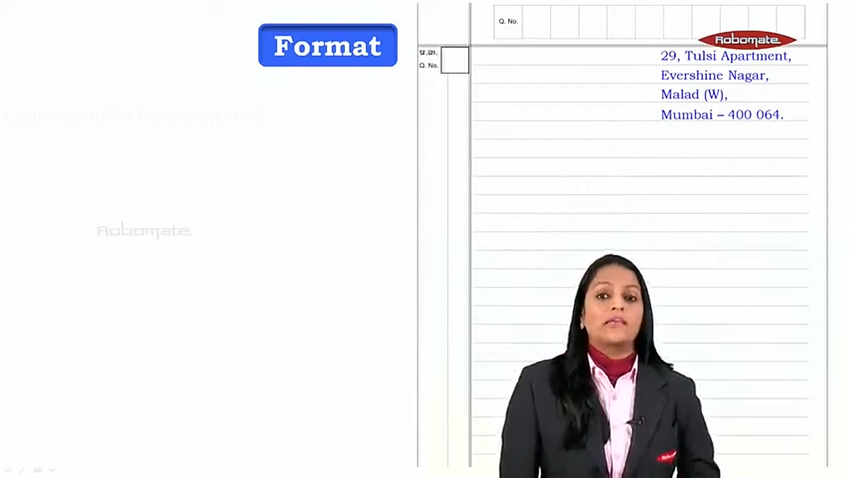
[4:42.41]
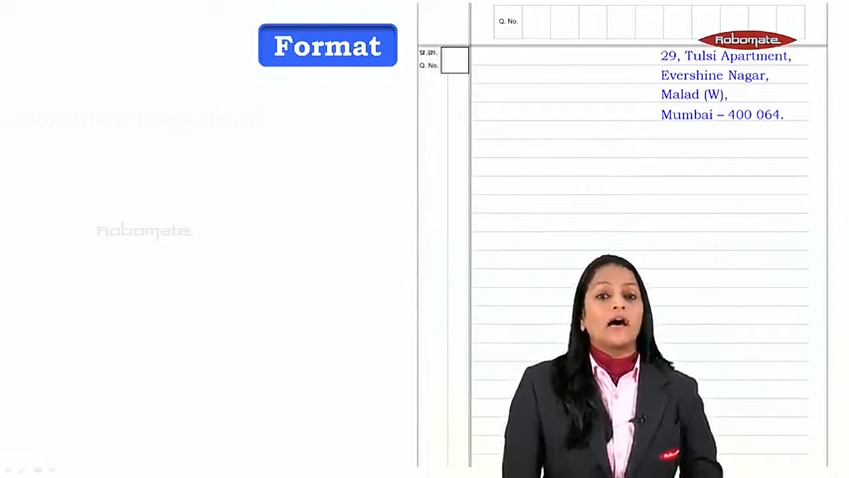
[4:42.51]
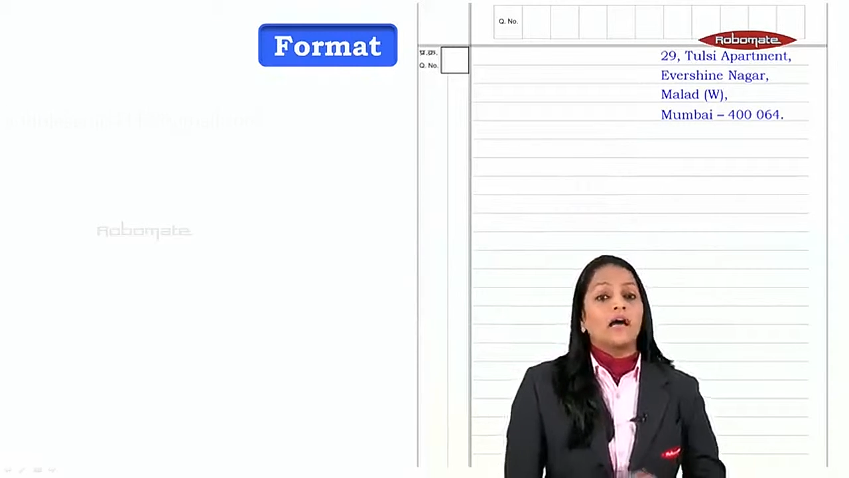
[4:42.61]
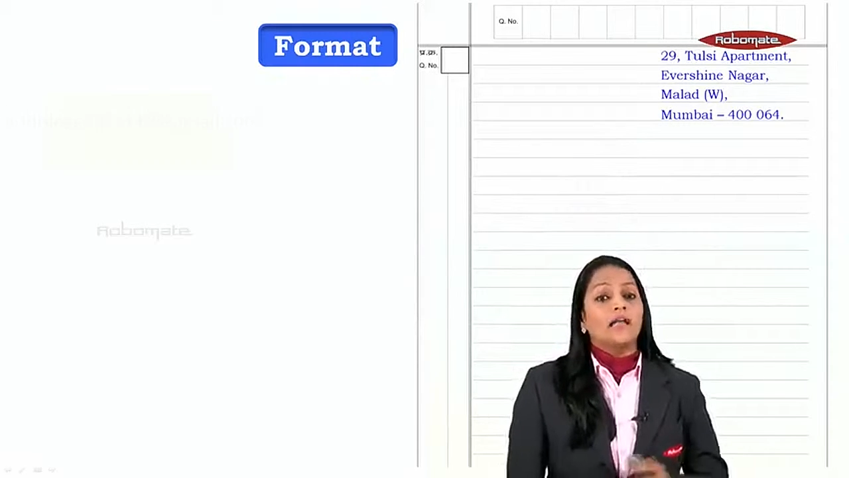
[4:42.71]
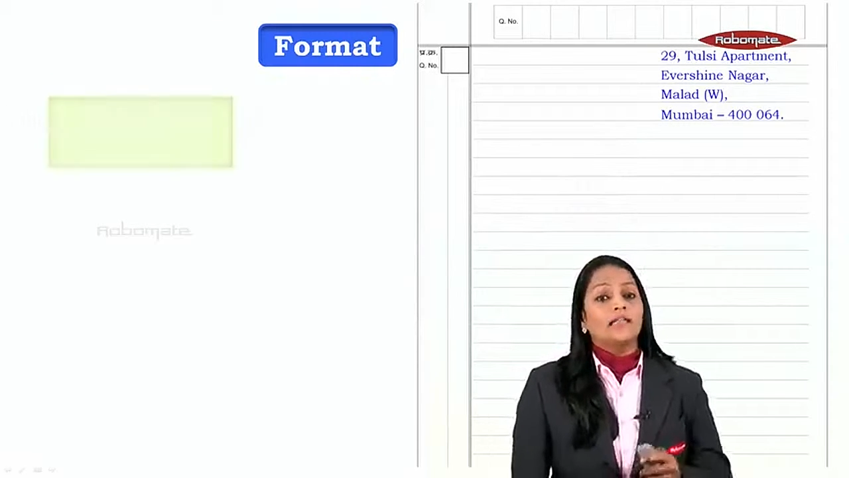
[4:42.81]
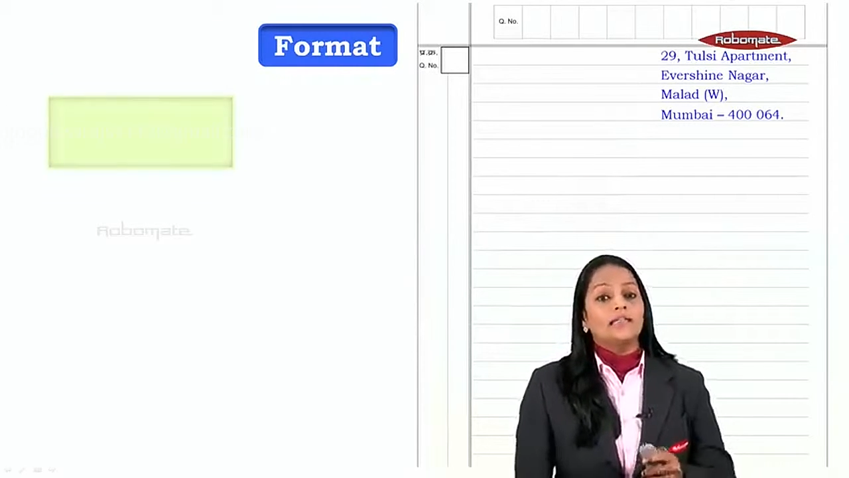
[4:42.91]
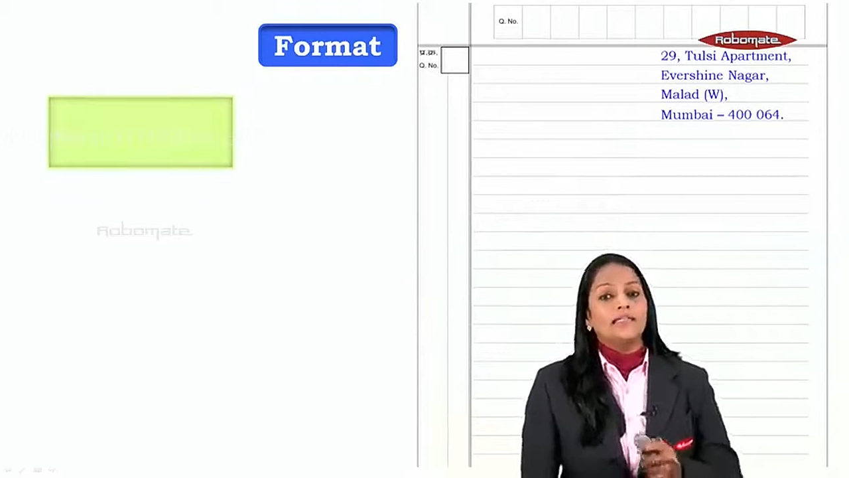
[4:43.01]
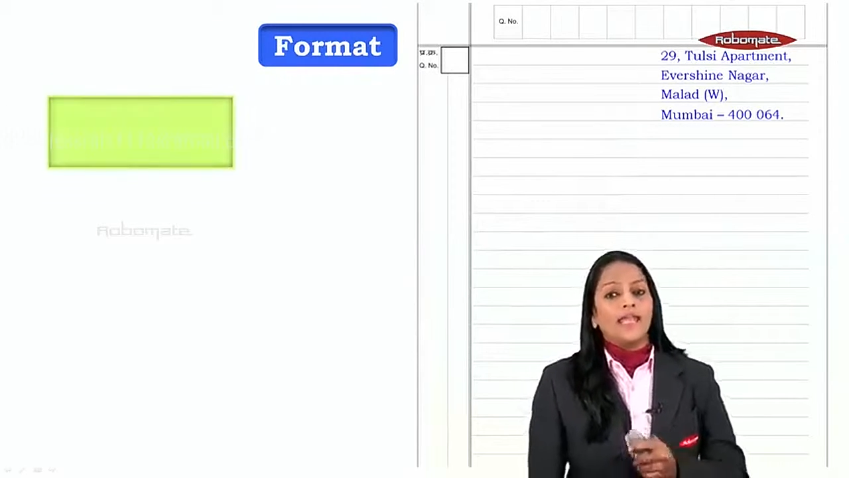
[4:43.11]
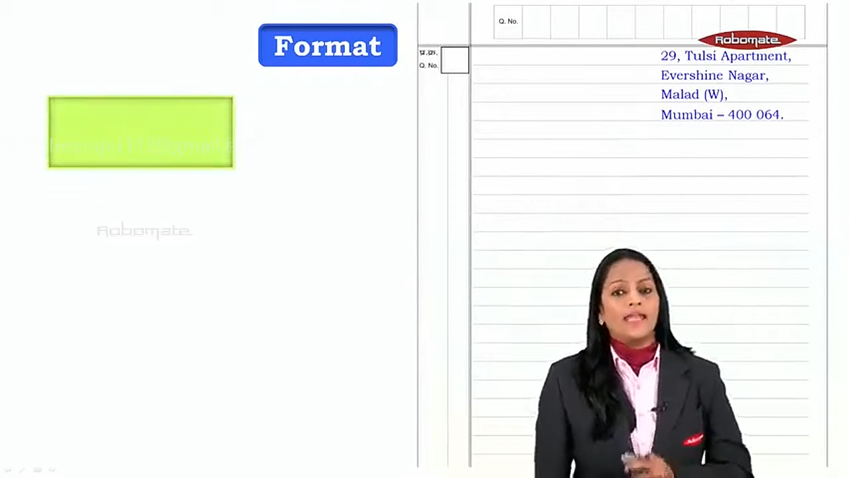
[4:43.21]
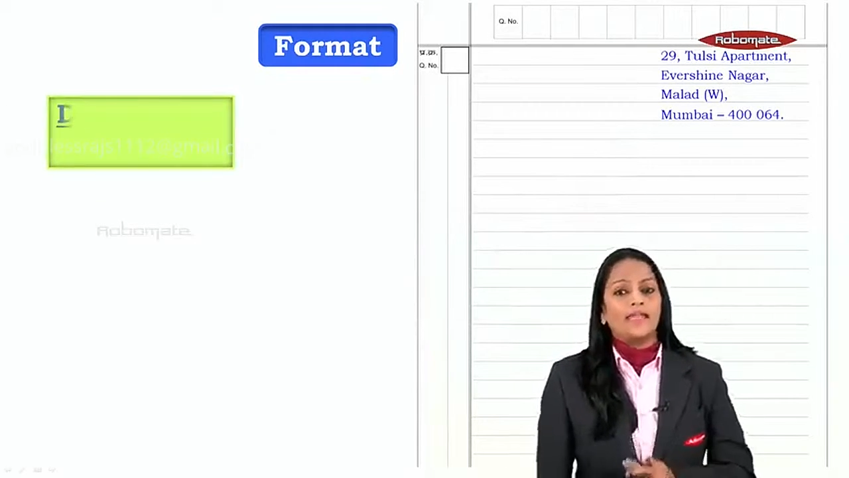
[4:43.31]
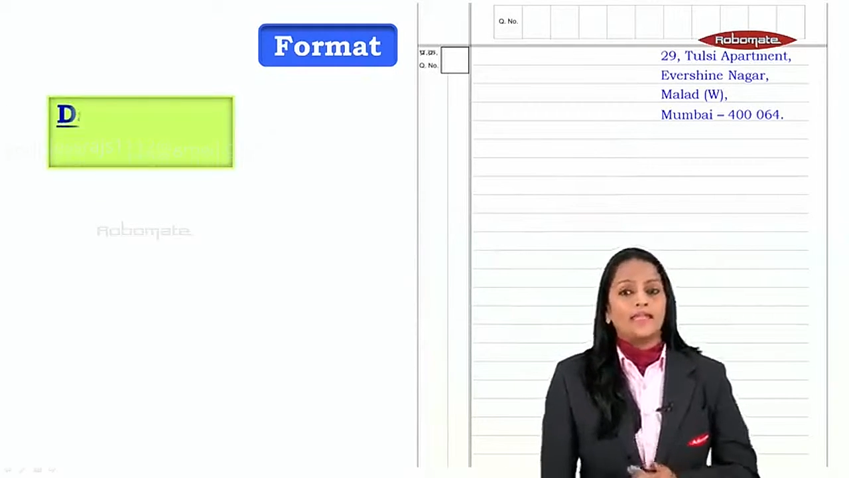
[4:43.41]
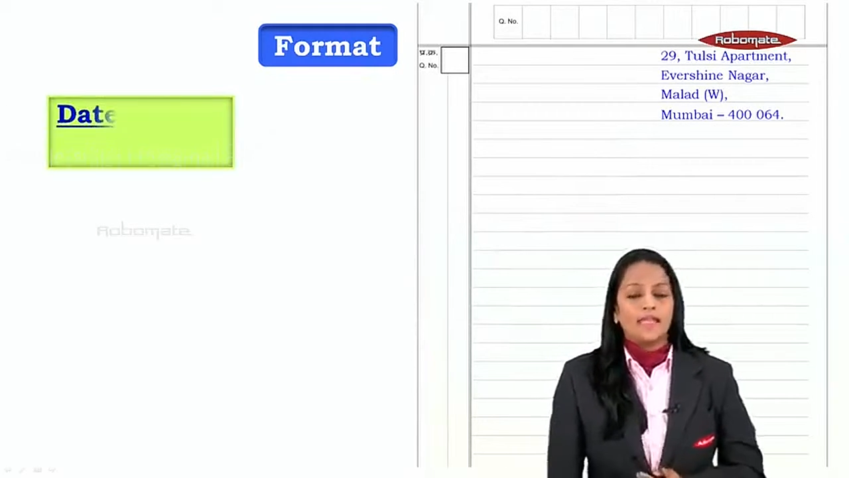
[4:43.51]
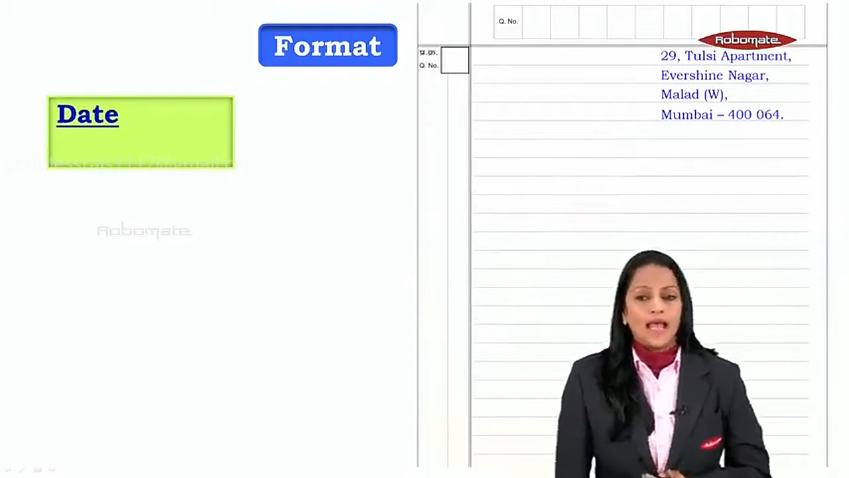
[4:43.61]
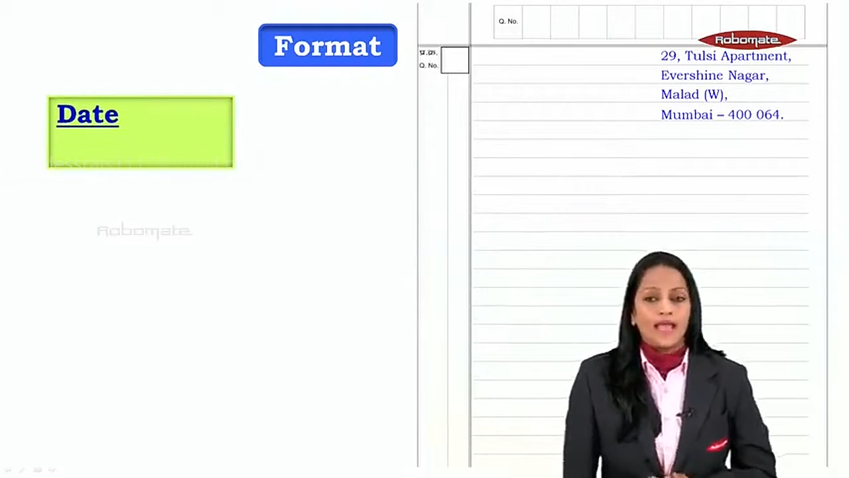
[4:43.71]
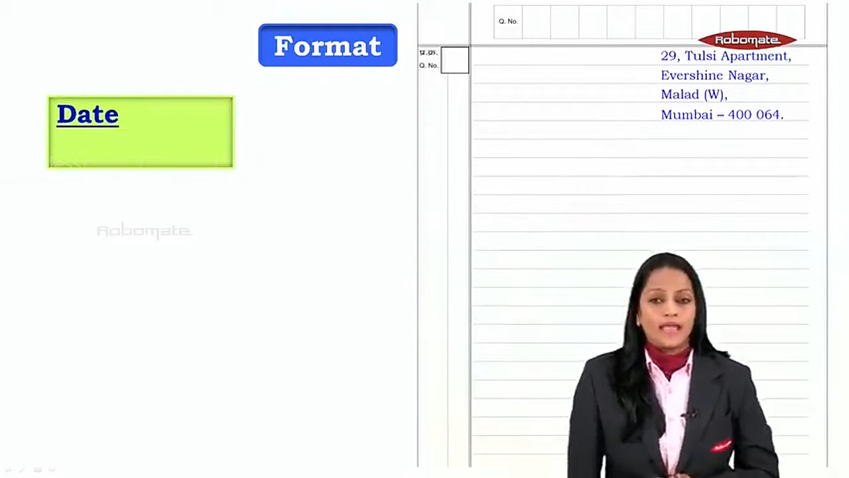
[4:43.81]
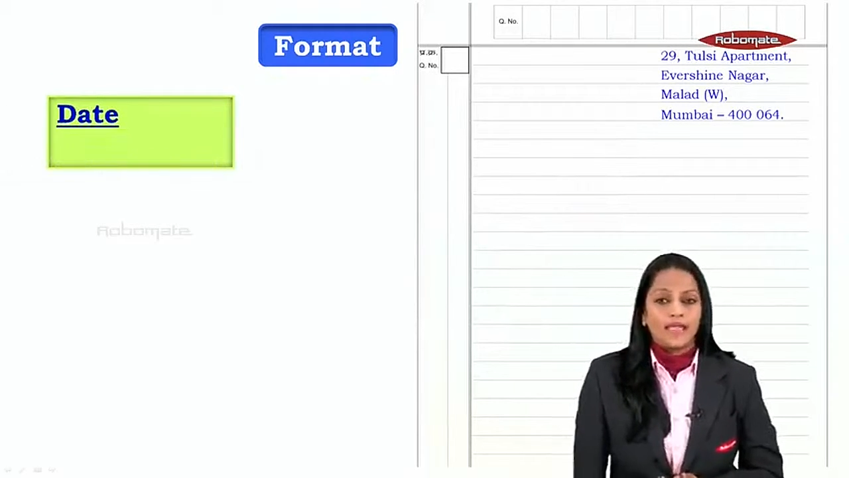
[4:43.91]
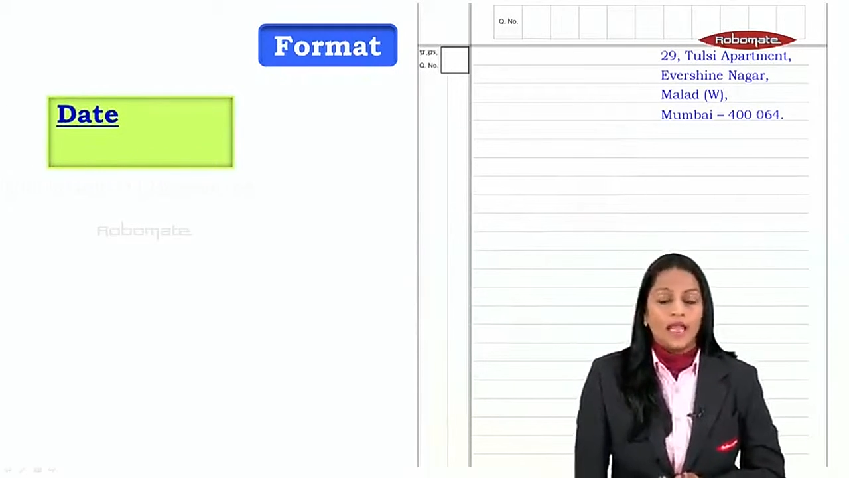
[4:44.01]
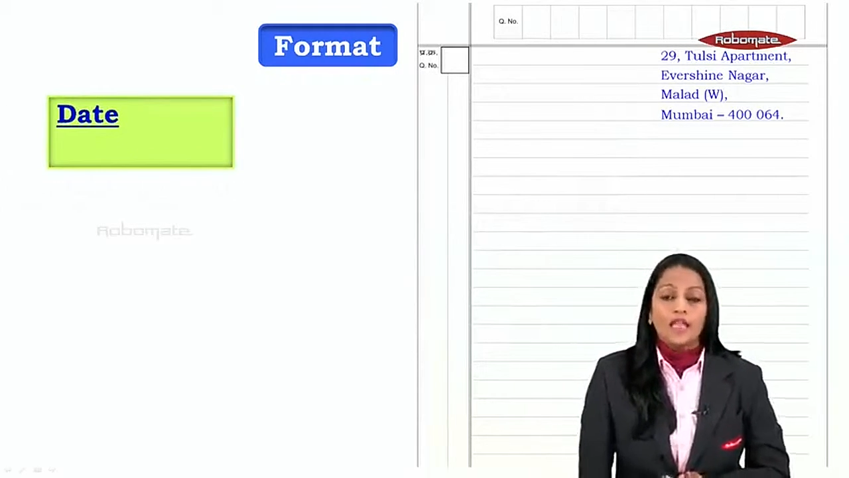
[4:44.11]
the date line.